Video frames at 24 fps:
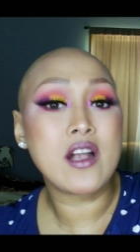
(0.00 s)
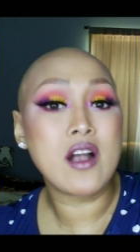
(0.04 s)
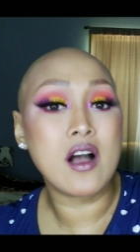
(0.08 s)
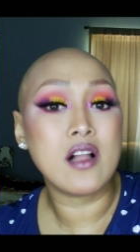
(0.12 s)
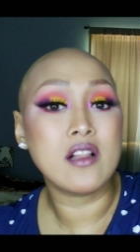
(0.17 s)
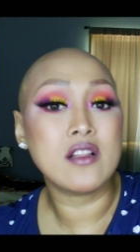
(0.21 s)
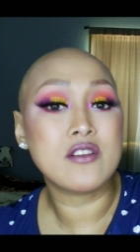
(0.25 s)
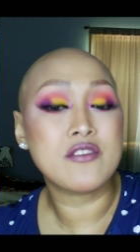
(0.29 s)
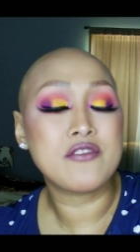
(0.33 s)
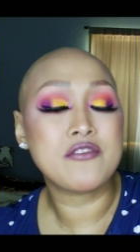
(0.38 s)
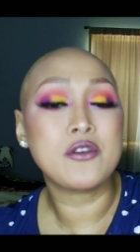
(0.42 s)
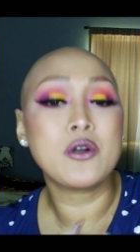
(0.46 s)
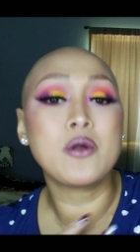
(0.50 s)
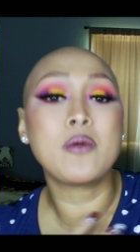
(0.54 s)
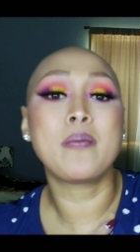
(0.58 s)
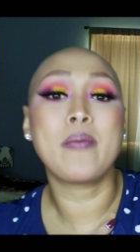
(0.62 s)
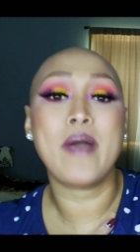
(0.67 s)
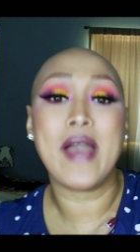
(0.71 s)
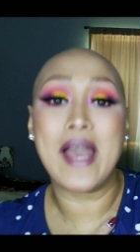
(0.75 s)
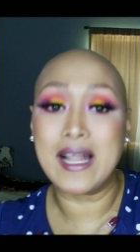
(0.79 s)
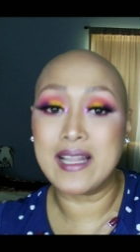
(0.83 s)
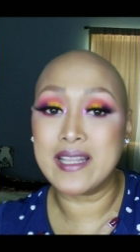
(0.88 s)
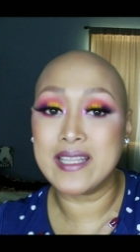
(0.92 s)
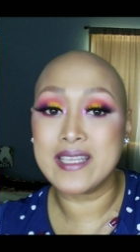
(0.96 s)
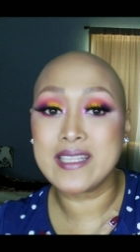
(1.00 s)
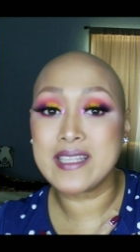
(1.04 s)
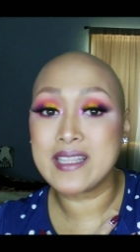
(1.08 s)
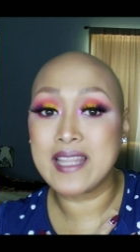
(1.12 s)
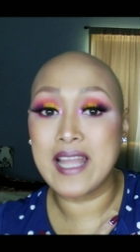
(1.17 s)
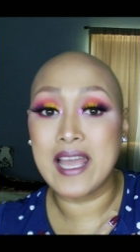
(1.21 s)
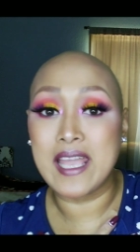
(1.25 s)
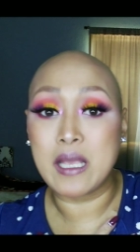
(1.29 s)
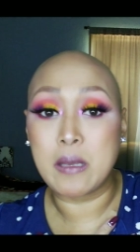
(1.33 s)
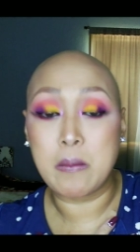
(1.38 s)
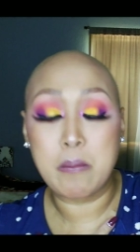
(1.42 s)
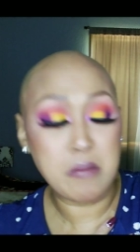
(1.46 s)
colorful palette
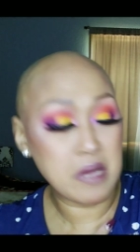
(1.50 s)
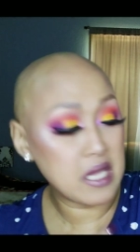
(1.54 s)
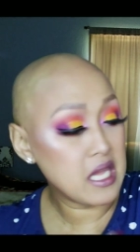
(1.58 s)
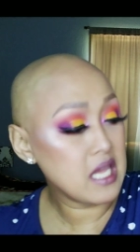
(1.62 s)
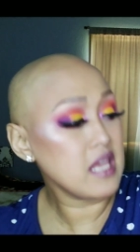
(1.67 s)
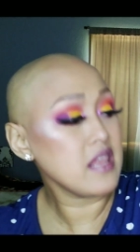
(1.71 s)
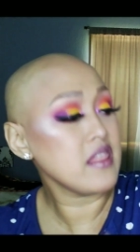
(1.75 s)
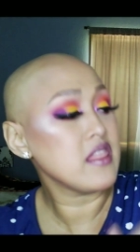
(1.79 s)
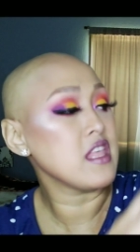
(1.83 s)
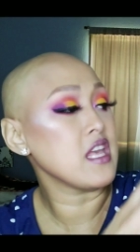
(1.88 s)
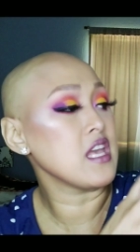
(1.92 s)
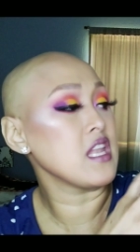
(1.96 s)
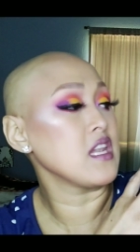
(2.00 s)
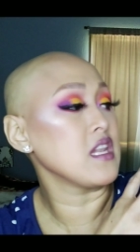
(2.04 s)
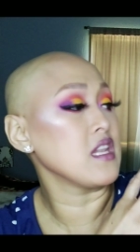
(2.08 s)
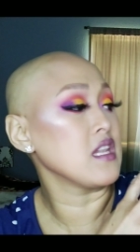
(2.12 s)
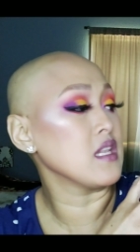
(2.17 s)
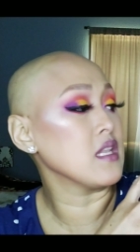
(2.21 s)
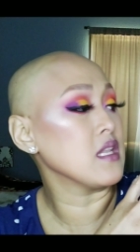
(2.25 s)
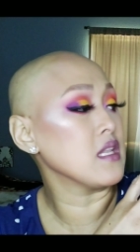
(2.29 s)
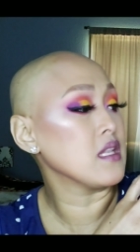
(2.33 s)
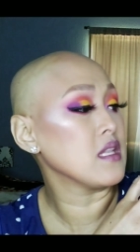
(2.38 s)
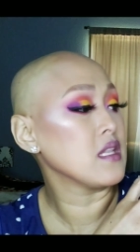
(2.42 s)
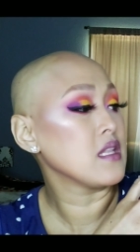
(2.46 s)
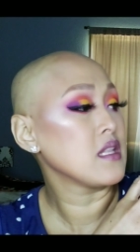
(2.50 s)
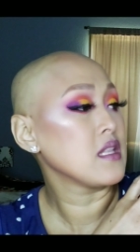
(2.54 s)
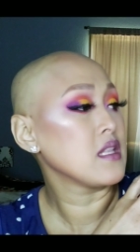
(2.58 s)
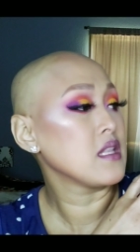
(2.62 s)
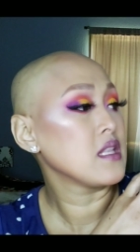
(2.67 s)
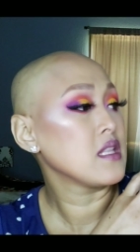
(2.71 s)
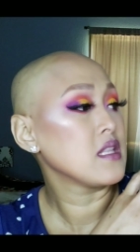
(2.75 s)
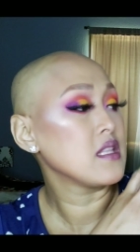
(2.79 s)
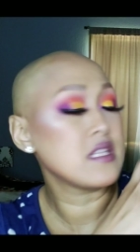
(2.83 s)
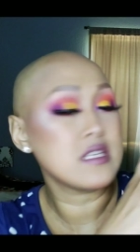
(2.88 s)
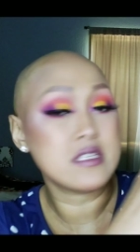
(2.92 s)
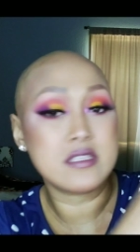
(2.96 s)
like me, then
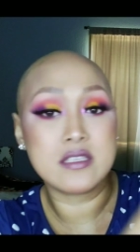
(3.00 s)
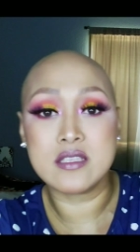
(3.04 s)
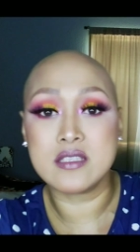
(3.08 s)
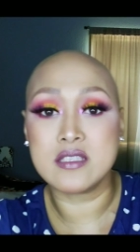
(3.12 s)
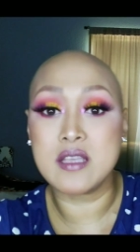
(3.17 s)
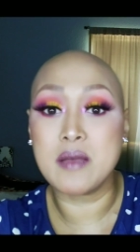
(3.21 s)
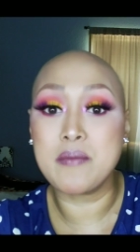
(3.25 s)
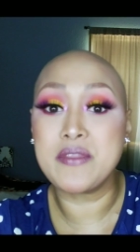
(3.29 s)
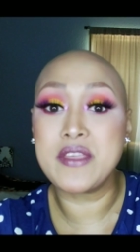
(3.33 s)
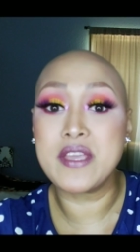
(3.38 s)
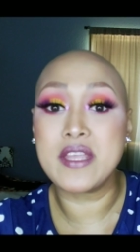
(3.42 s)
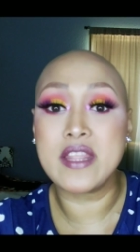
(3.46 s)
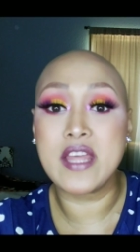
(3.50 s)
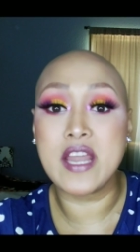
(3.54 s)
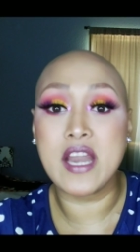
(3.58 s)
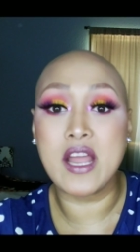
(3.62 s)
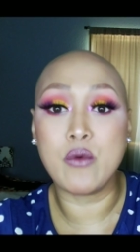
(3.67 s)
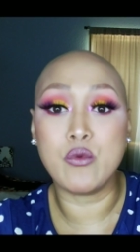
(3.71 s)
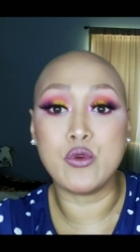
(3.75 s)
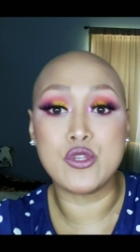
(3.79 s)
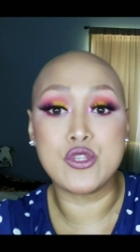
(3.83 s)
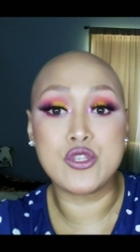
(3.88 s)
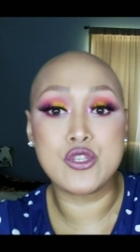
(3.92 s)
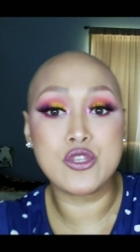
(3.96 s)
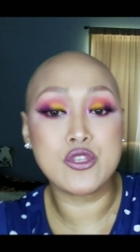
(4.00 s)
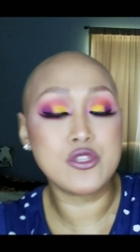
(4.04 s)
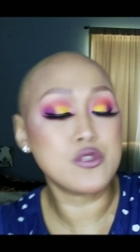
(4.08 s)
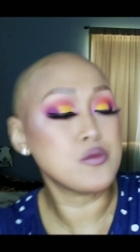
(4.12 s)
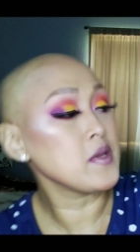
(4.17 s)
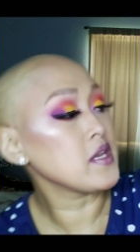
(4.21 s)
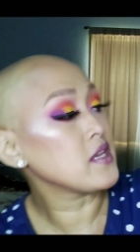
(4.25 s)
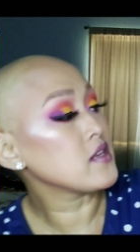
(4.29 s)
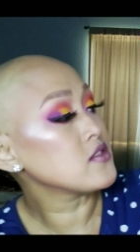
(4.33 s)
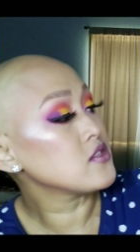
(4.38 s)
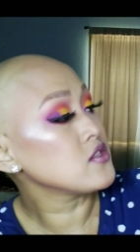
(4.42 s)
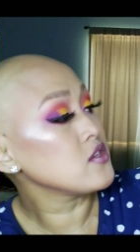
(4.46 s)
this is something that I would choose
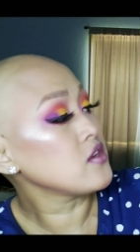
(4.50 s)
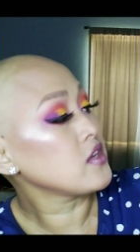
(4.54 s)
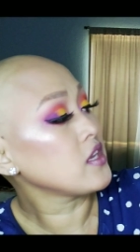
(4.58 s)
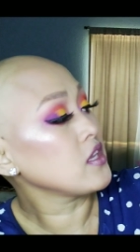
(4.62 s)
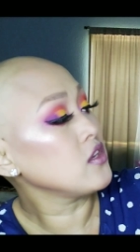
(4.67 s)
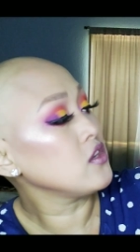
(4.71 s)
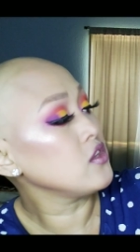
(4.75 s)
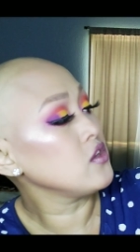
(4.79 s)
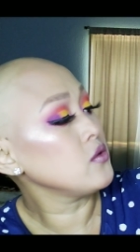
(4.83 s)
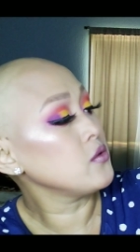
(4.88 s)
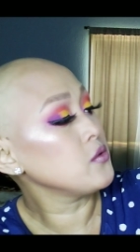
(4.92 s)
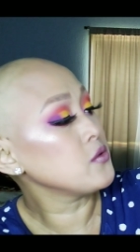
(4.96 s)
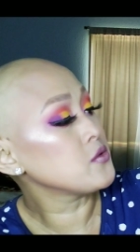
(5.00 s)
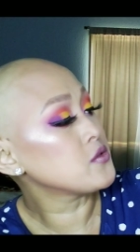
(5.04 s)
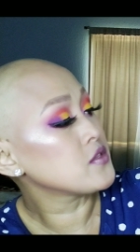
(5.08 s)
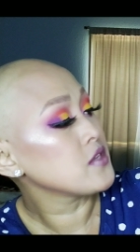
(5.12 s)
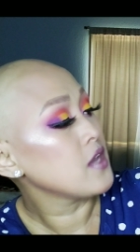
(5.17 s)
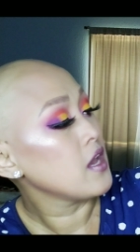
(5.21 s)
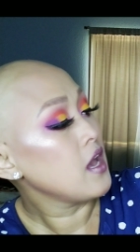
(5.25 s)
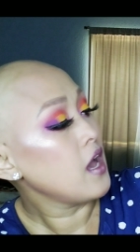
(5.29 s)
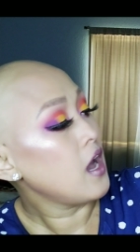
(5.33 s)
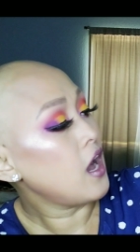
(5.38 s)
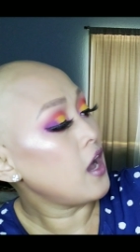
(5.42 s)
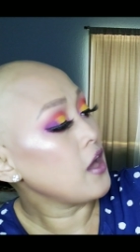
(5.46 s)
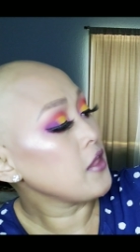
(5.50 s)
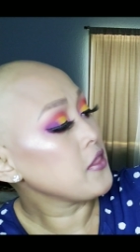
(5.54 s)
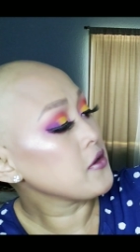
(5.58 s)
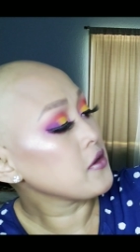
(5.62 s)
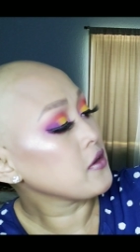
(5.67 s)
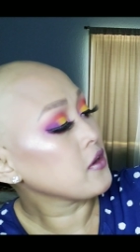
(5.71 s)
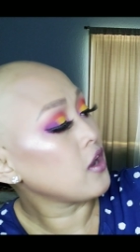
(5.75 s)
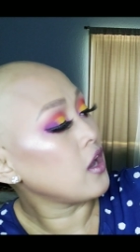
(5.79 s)
because you can use other